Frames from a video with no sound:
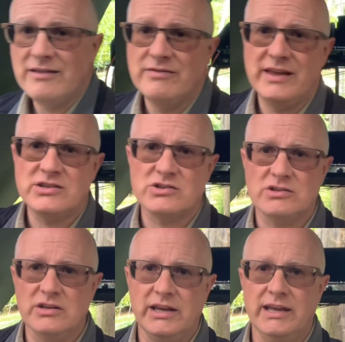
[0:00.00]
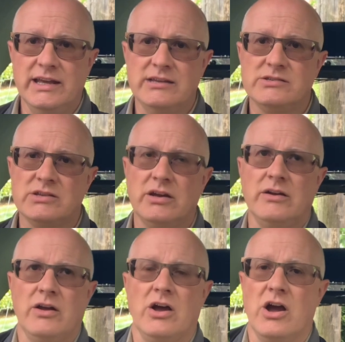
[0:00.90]
is
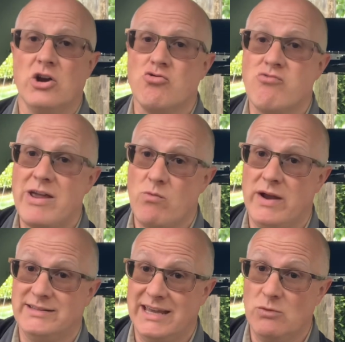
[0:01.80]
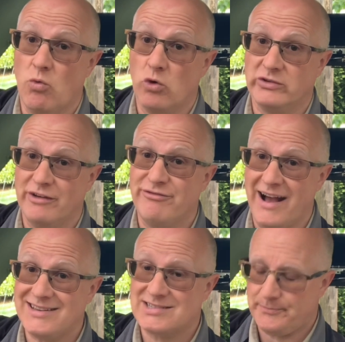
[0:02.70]
a great way to heat water
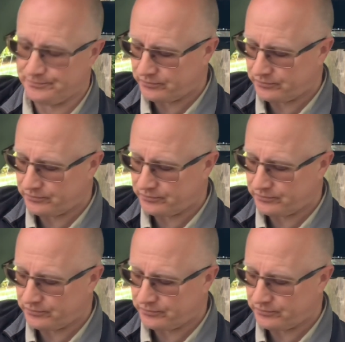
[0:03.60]
fast.